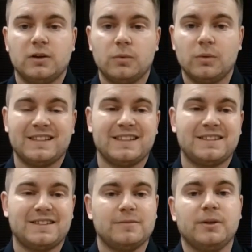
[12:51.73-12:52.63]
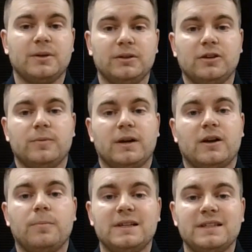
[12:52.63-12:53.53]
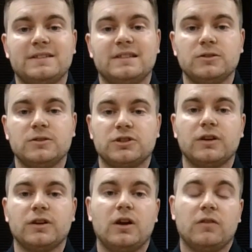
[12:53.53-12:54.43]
will assist us in building up a complete solution